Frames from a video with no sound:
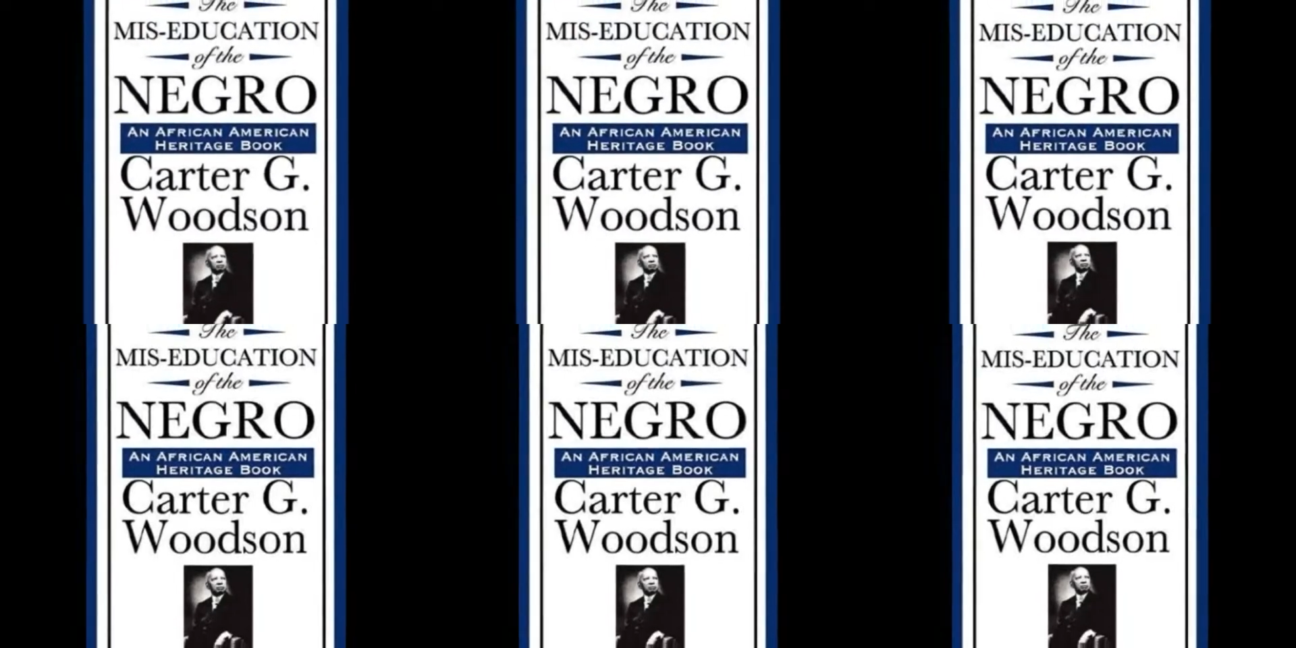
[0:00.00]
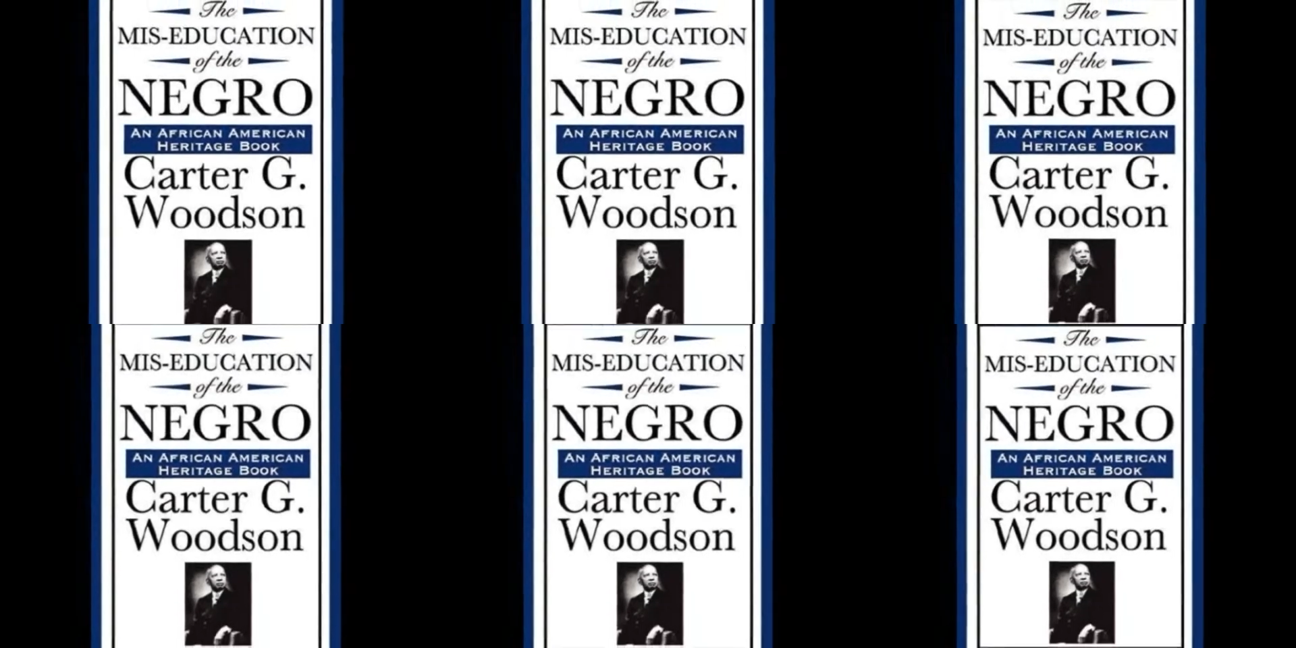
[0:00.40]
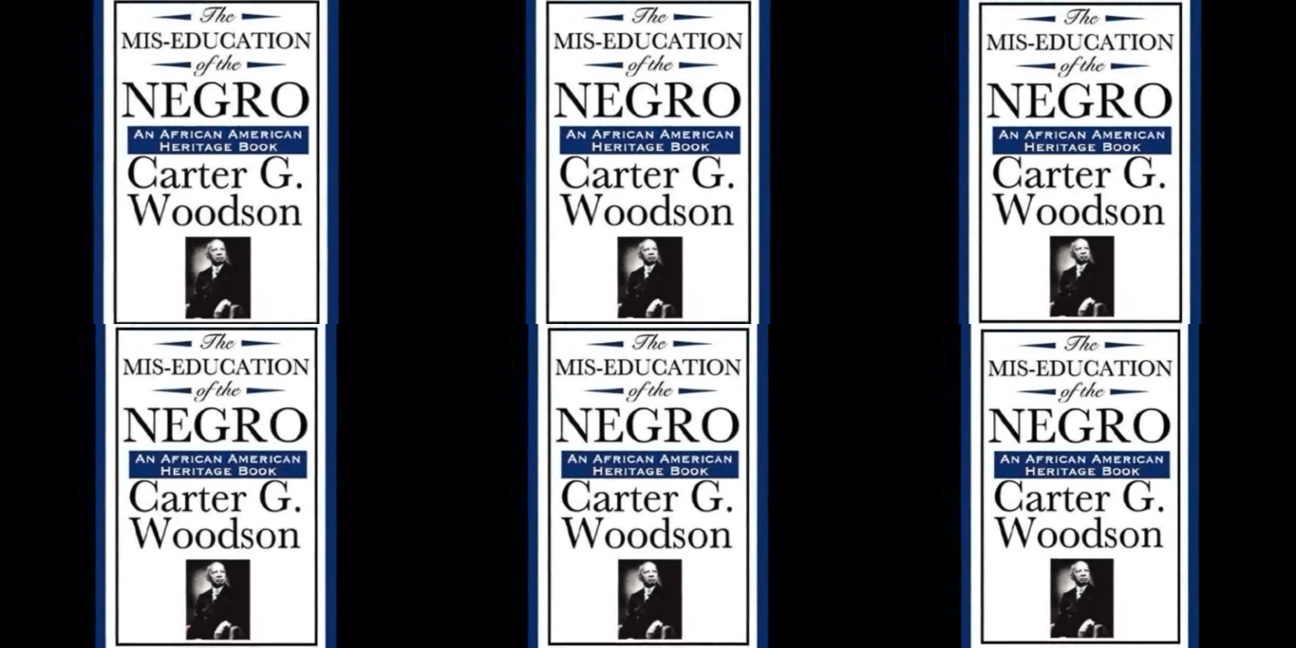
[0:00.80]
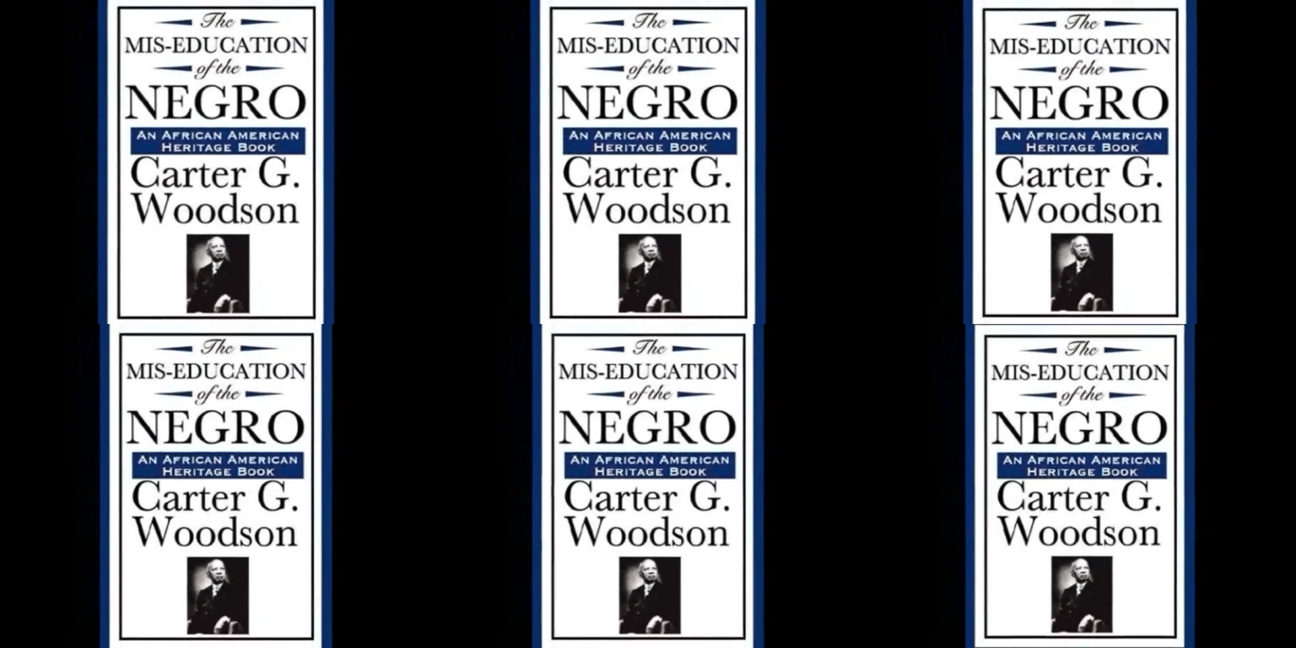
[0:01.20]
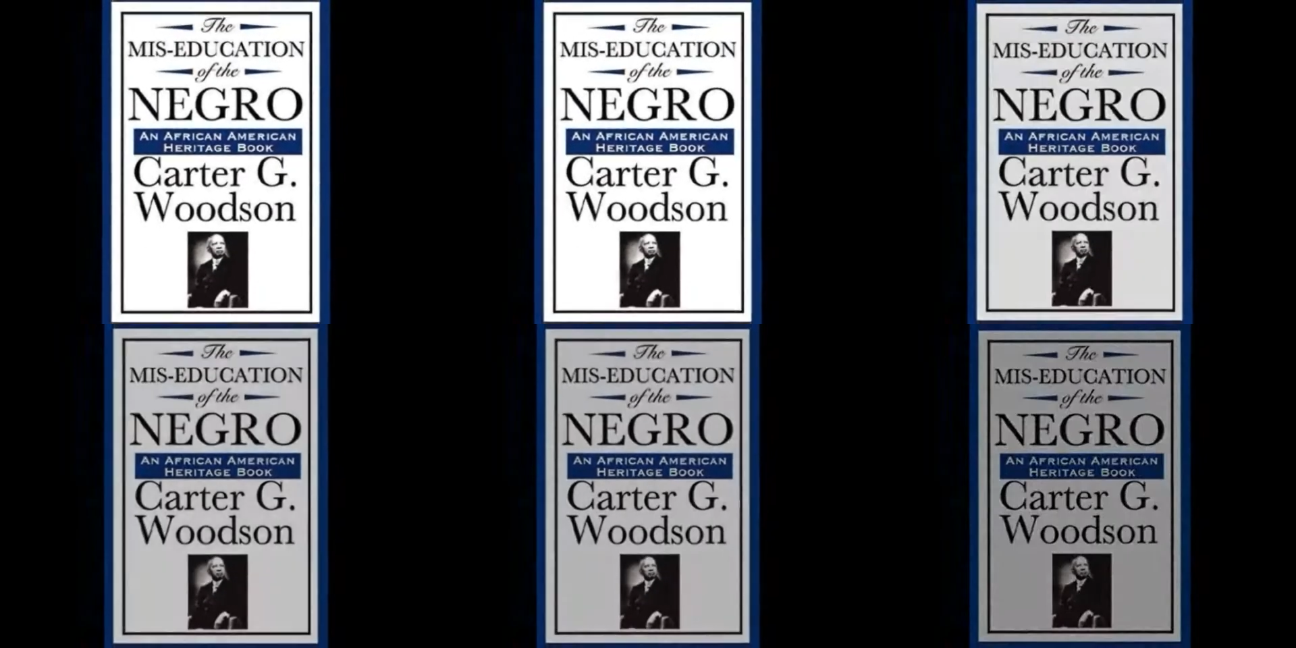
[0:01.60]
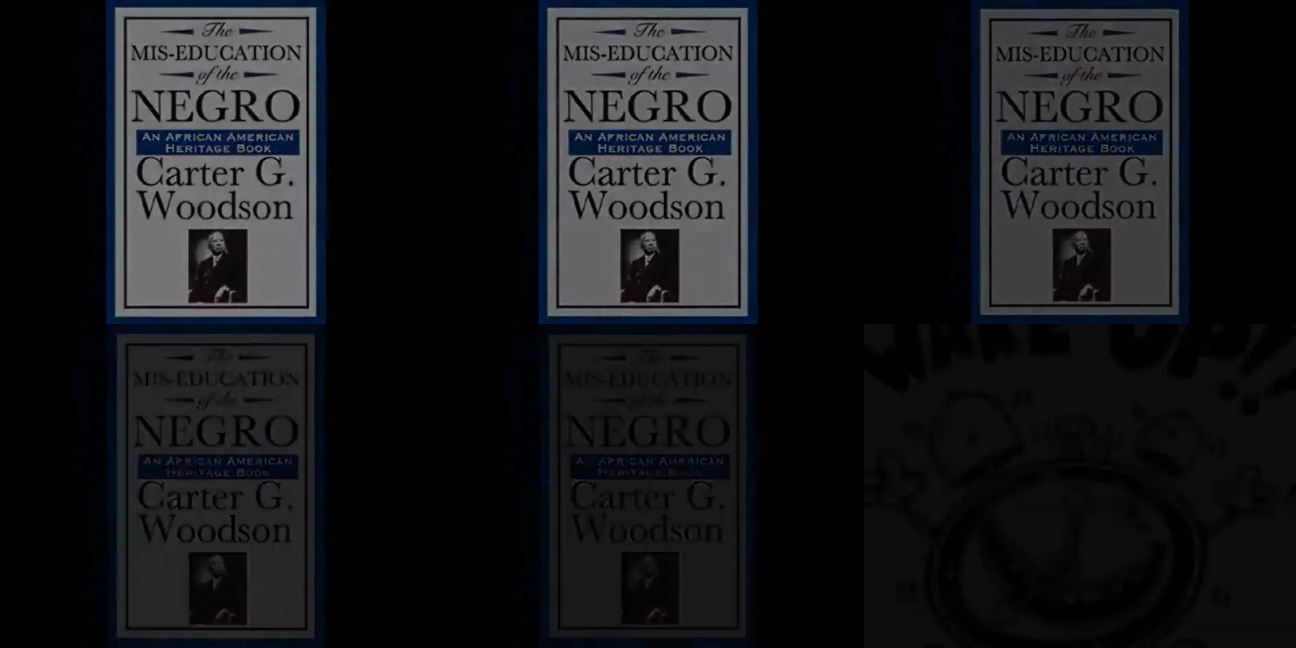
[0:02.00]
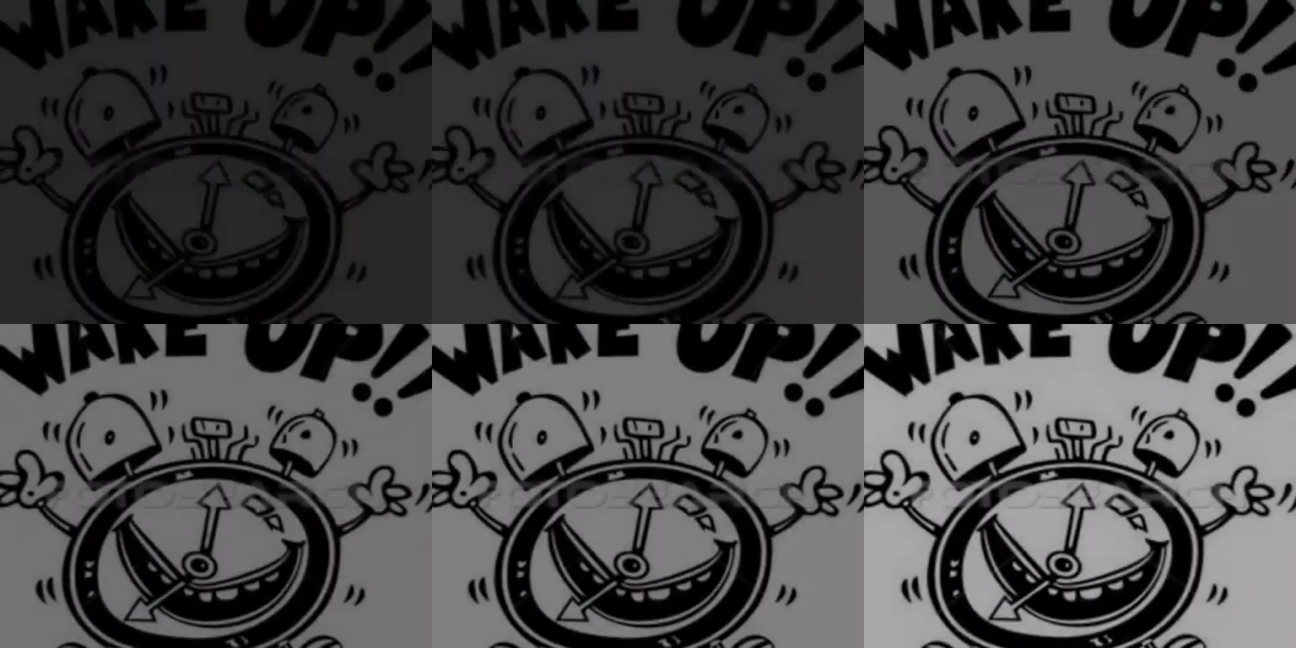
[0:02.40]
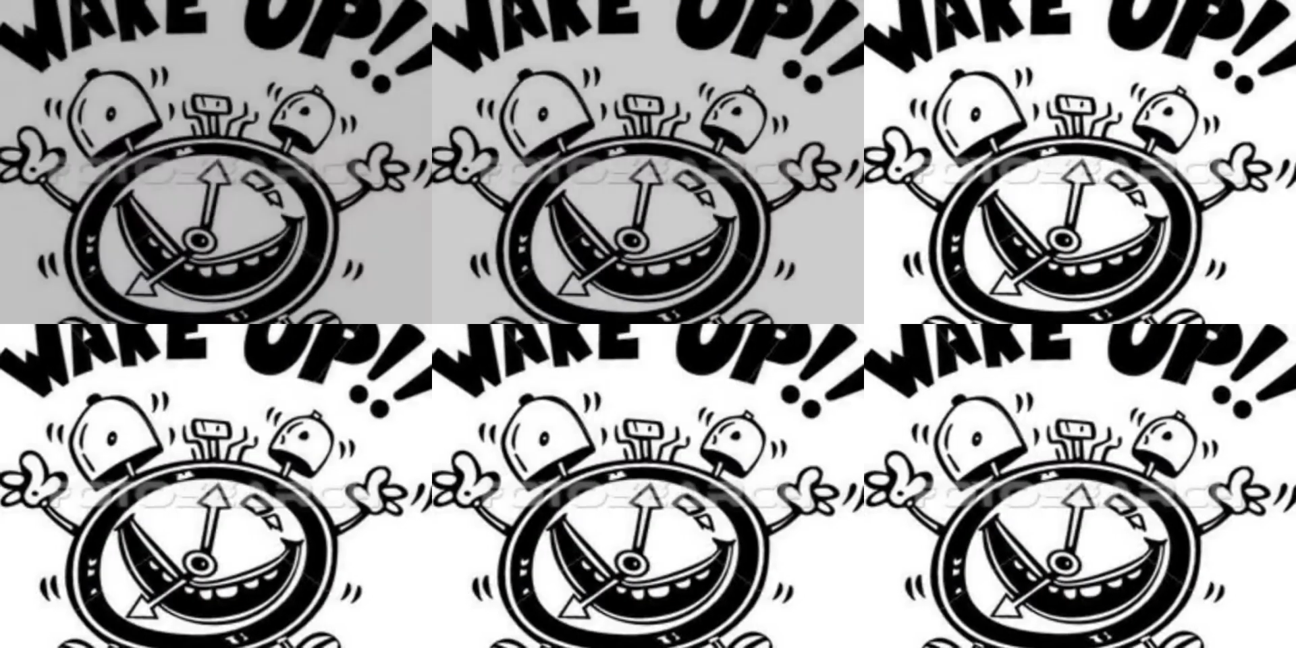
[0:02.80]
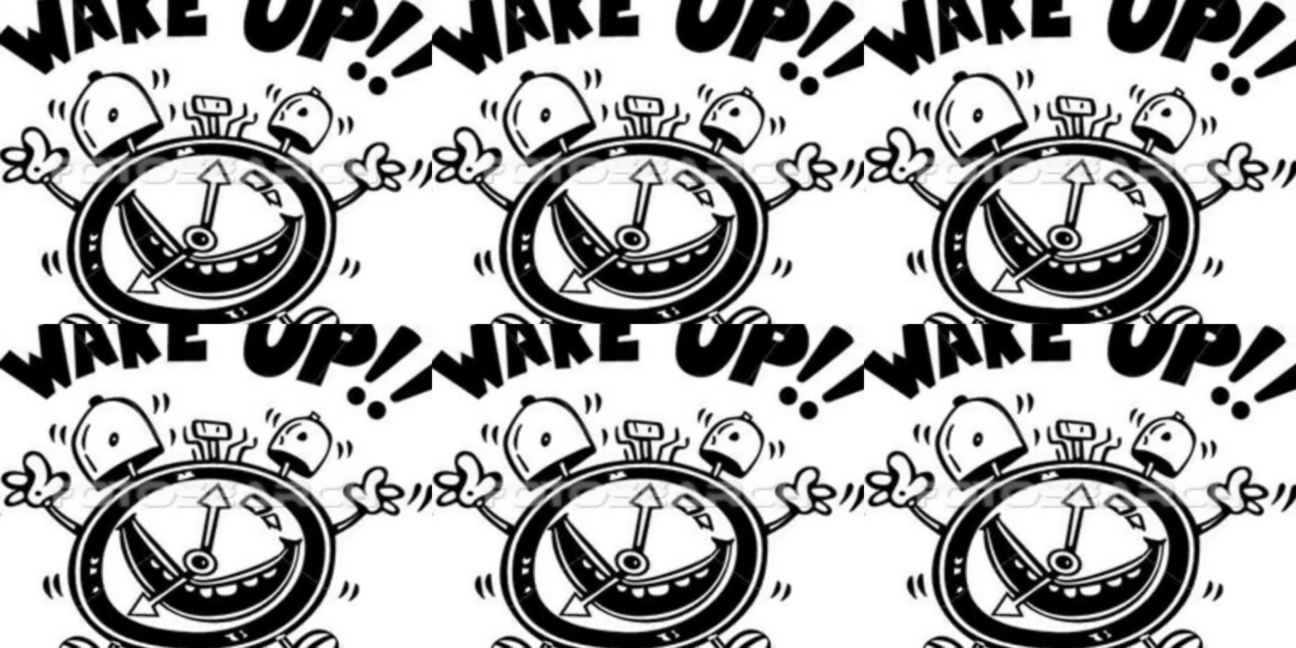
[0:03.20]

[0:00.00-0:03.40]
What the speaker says: [unreadable: no face in view]